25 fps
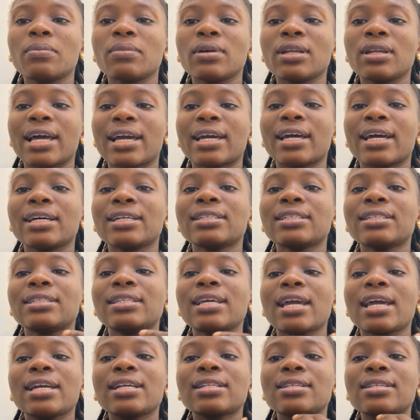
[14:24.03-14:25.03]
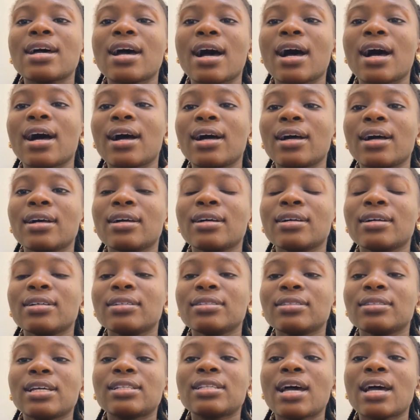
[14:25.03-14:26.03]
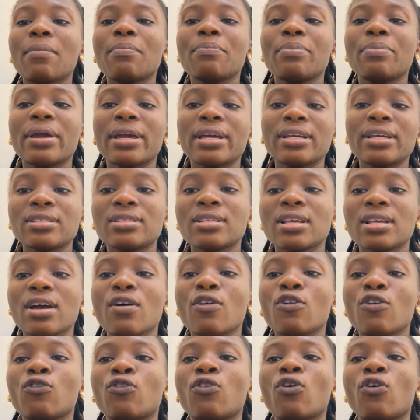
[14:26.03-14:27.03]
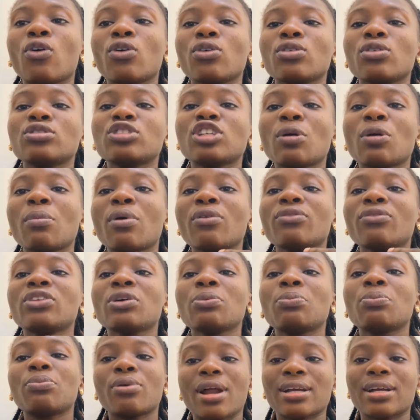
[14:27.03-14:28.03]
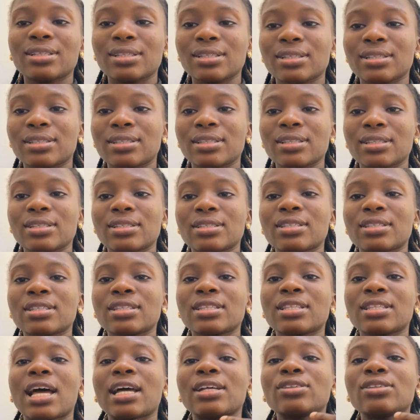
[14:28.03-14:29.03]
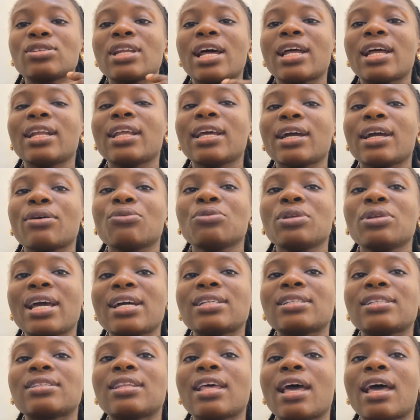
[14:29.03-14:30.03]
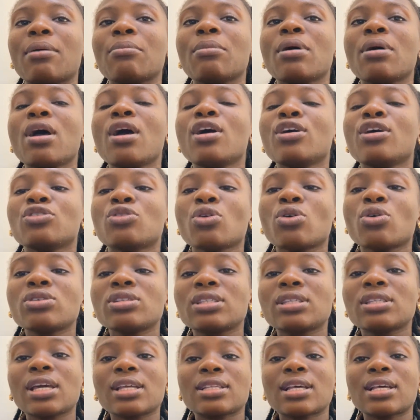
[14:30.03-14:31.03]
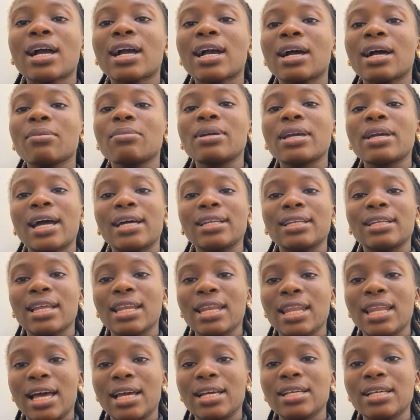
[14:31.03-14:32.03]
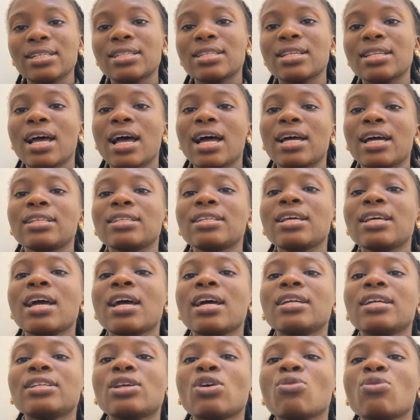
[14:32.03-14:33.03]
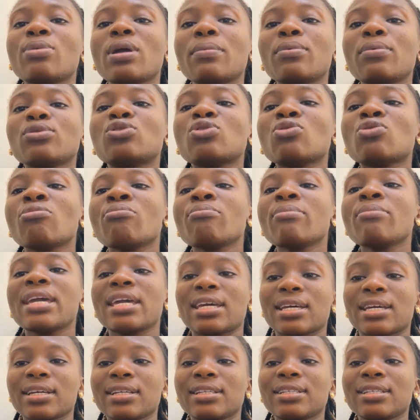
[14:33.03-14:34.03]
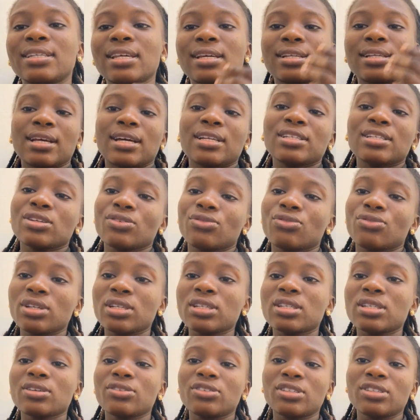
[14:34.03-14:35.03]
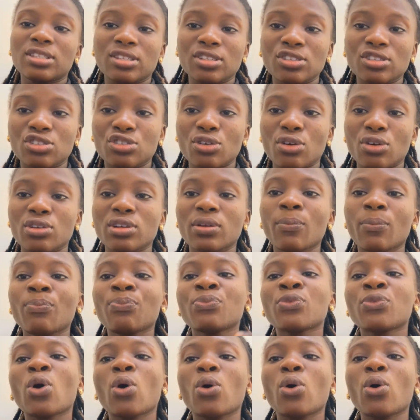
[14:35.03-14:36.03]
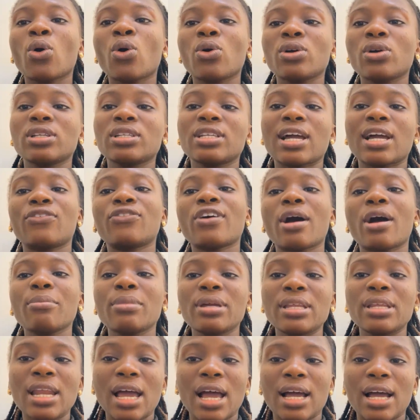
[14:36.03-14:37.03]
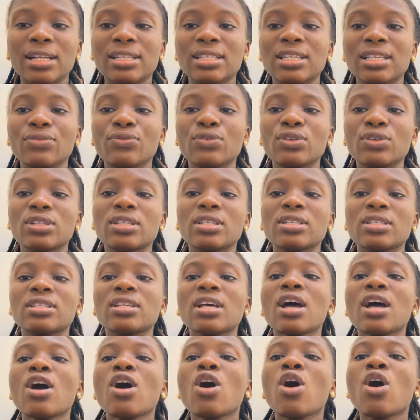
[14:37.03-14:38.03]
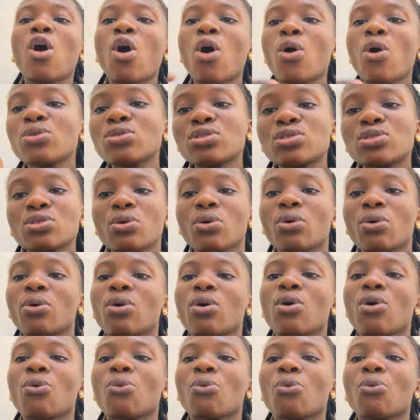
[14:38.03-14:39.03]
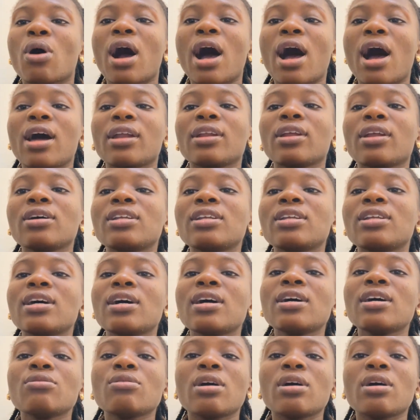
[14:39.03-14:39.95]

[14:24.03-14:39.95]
like a database for some of the practices, that so that next time those data can be analyzed and they will be able to make data driven decision on their farming activities. Also, another